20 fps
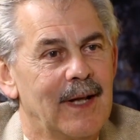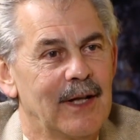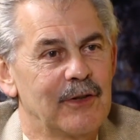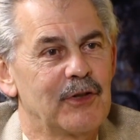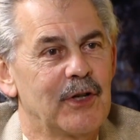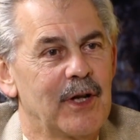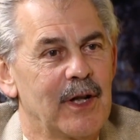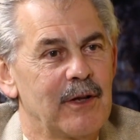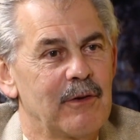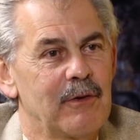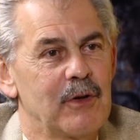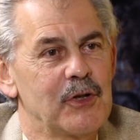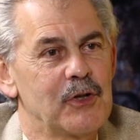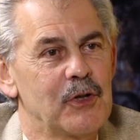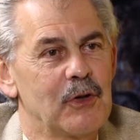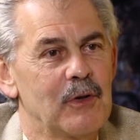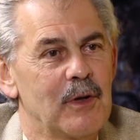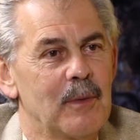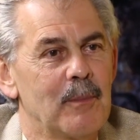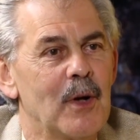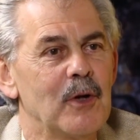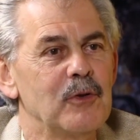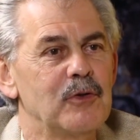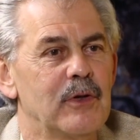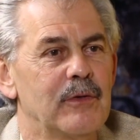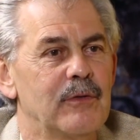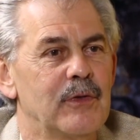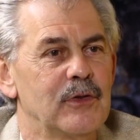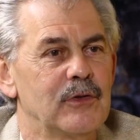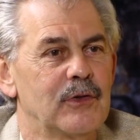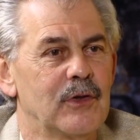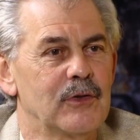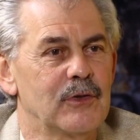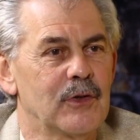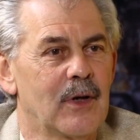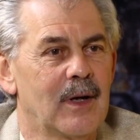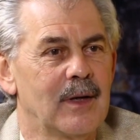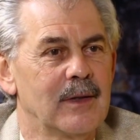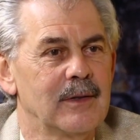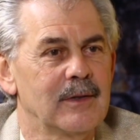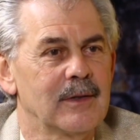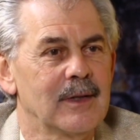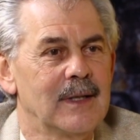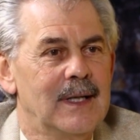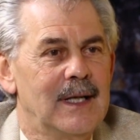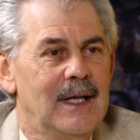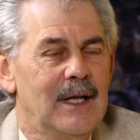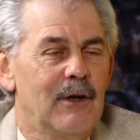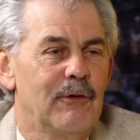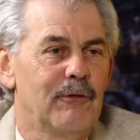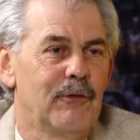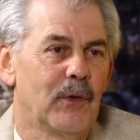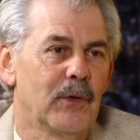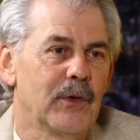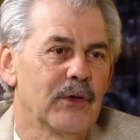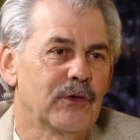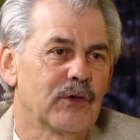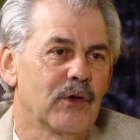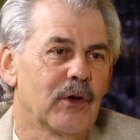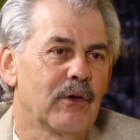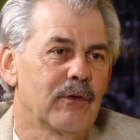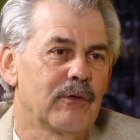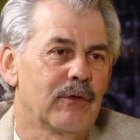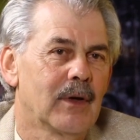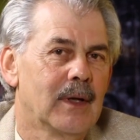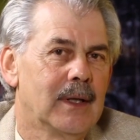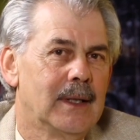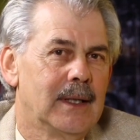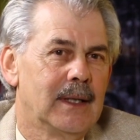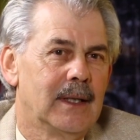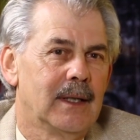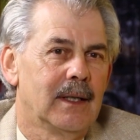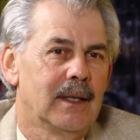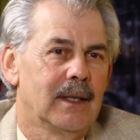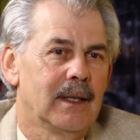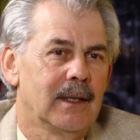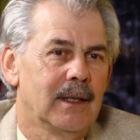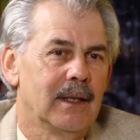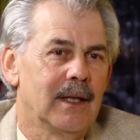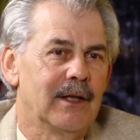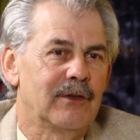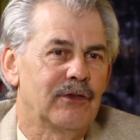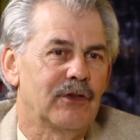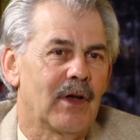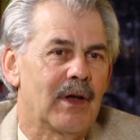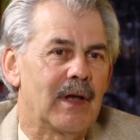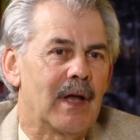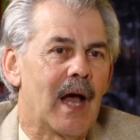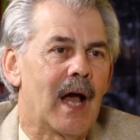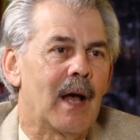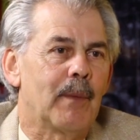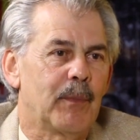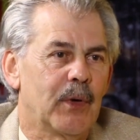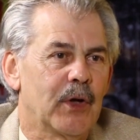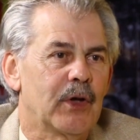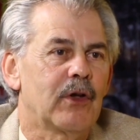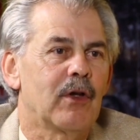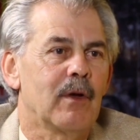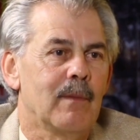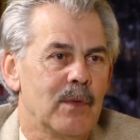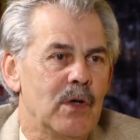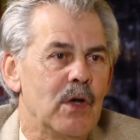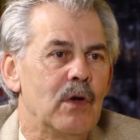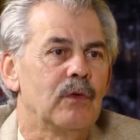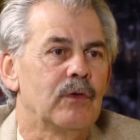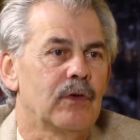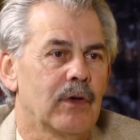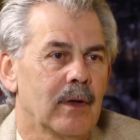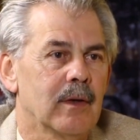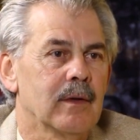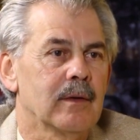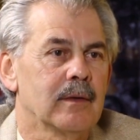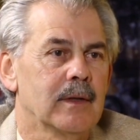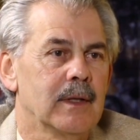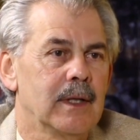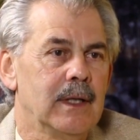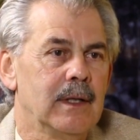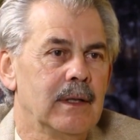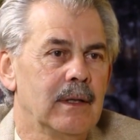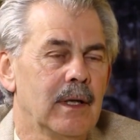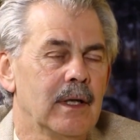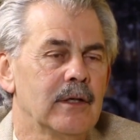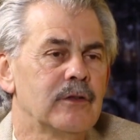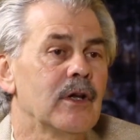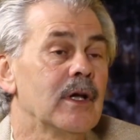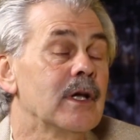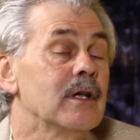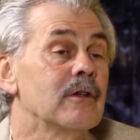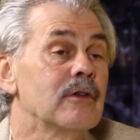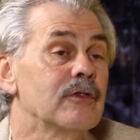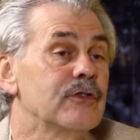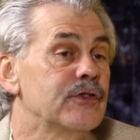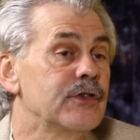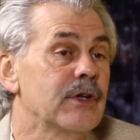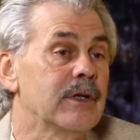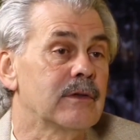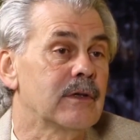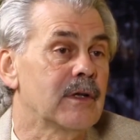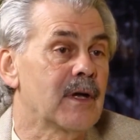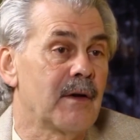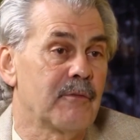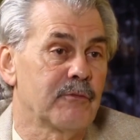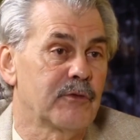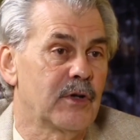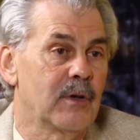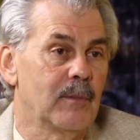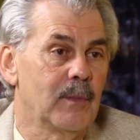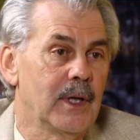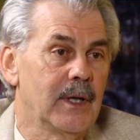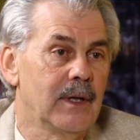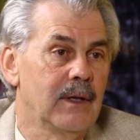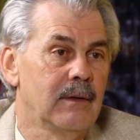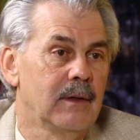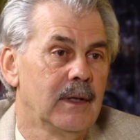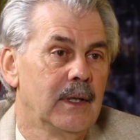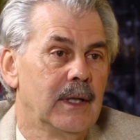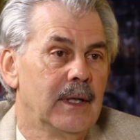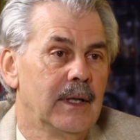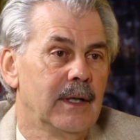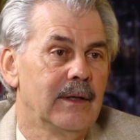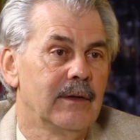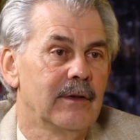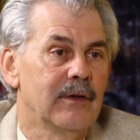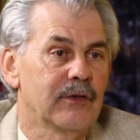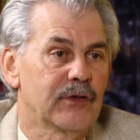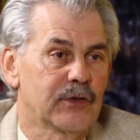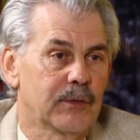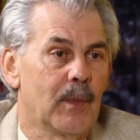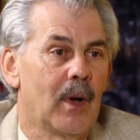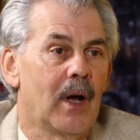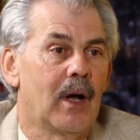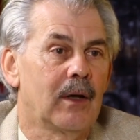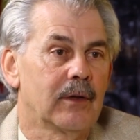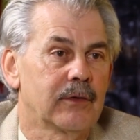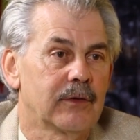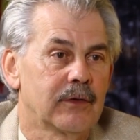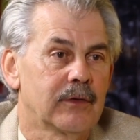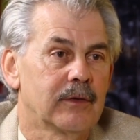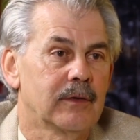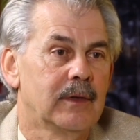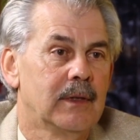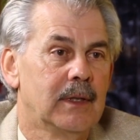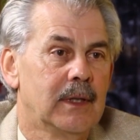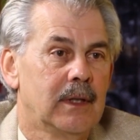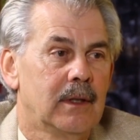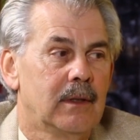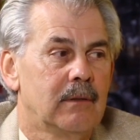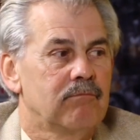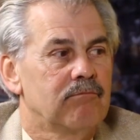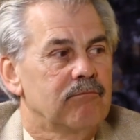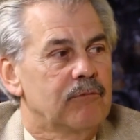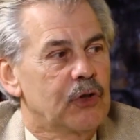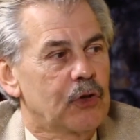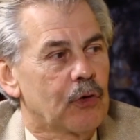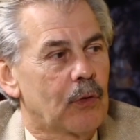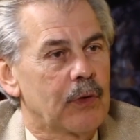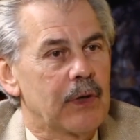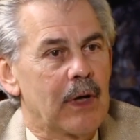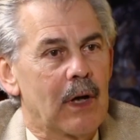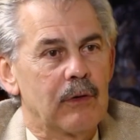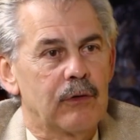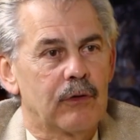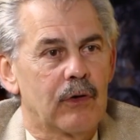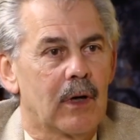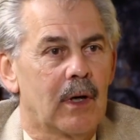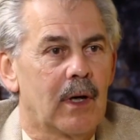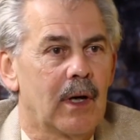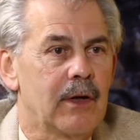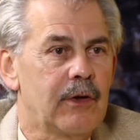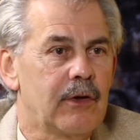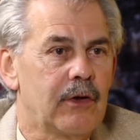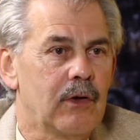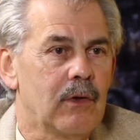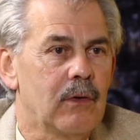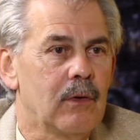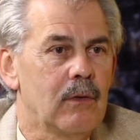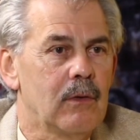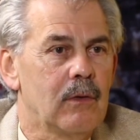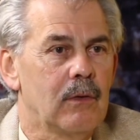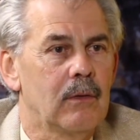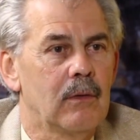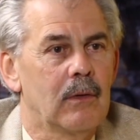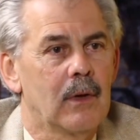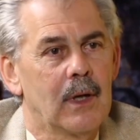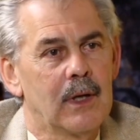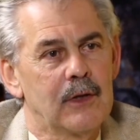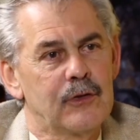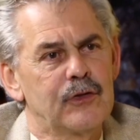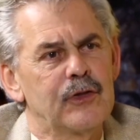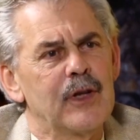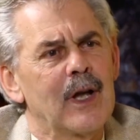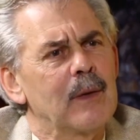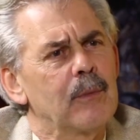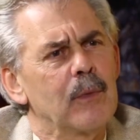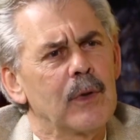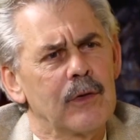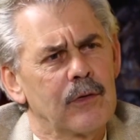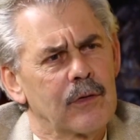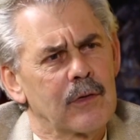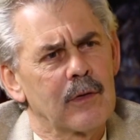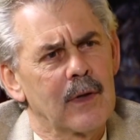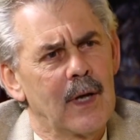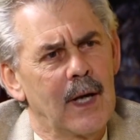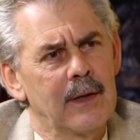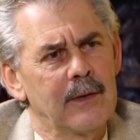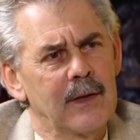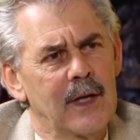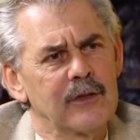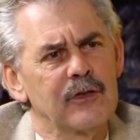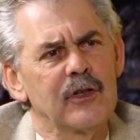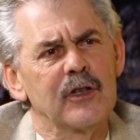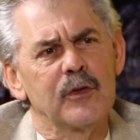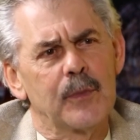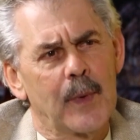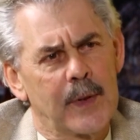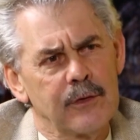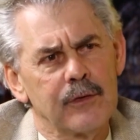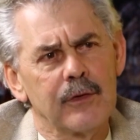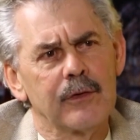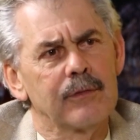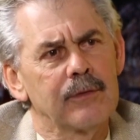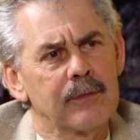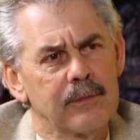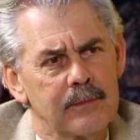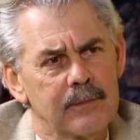That's another issue. The motive is designed for the sort of, let's say, upper commuter. It'll sit comfortably in the smart Toyota IQ segment, and that's expensive.